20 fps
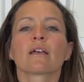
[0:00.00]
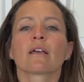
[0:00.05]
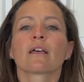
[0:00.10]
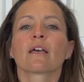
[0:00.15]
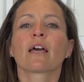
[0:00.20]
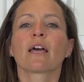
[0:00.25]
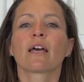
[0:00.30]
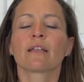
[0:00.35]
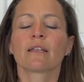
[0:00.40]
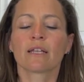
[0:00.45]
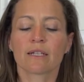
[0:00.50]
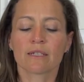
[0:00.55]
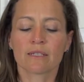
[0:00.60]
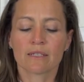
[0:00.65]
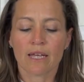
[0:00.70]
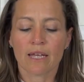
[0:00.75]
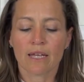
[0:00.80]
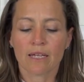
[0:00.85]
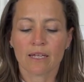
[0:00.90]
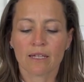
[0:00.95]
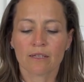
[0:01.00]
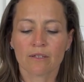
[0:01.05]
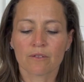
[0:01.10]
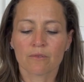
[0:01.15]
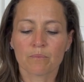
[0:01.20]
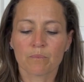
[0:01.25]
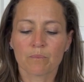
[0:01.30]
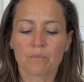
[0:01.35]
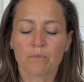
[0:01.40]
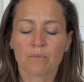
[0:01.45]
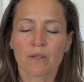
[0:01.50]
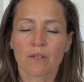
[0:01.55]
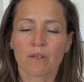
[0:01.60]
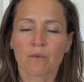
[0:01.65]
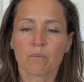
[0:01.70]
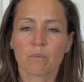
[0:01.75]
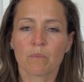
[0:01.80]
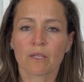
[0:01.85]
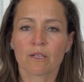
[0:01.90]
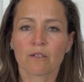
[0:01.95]
And then taking the
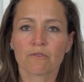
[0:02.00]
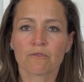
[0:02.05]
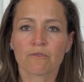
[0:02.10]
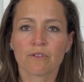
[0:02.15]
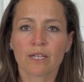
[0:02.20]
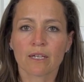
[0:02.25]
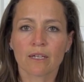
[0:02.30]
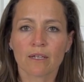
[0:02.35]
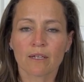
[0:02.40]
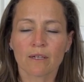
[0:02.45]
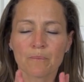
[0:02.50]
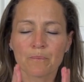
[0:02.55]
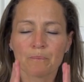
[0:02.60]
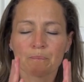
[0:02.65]
middle finger